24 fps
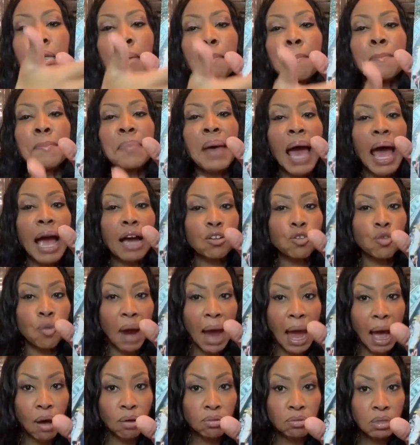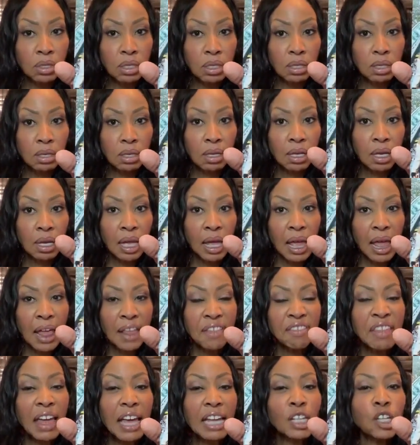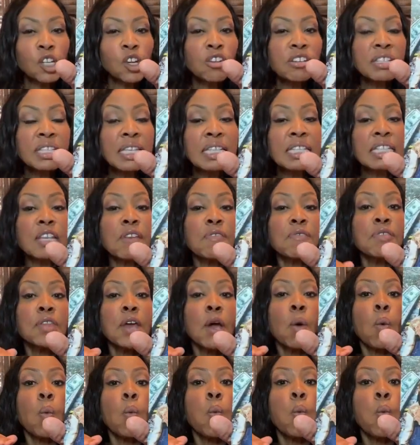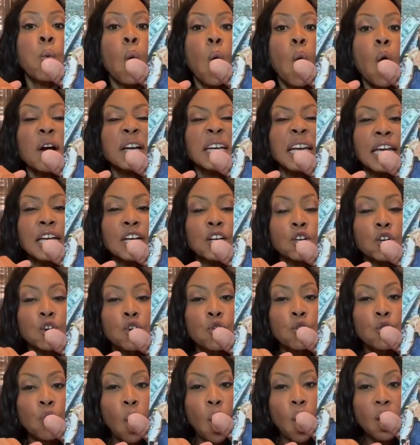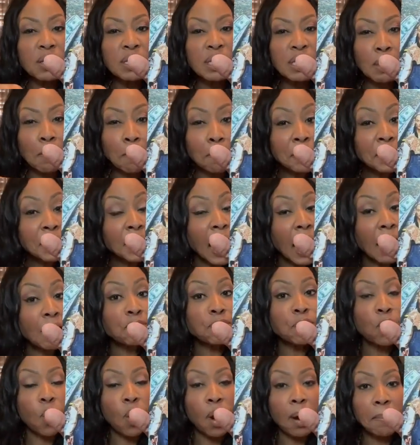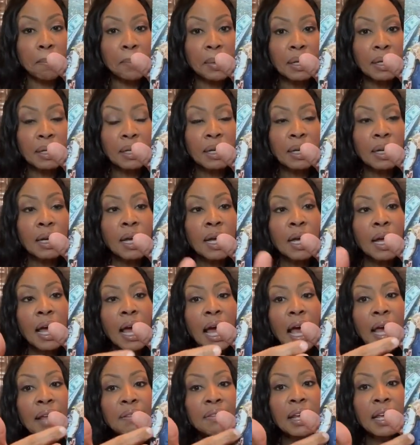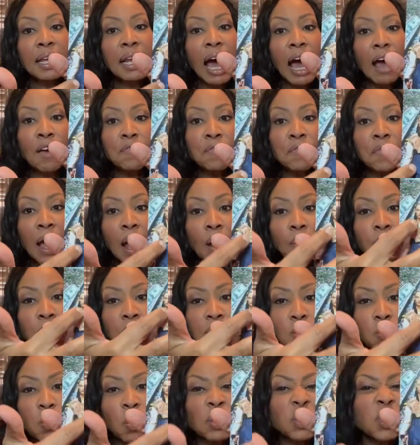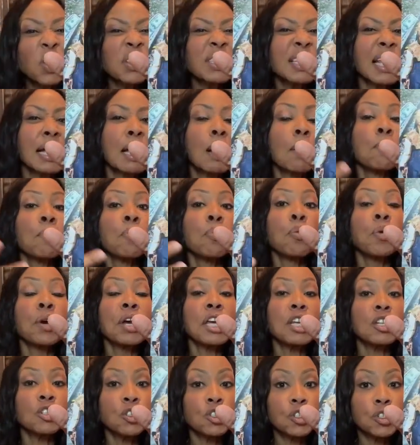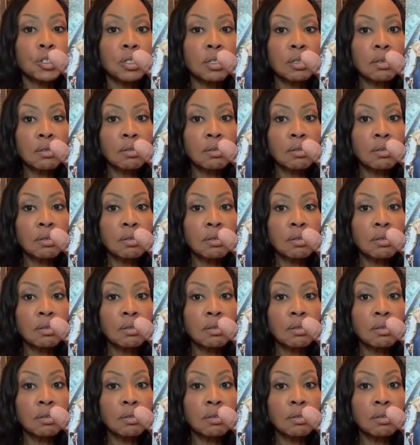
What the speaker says: background that looks as if they're walking across a platform. And then I found this, what looks like a bridge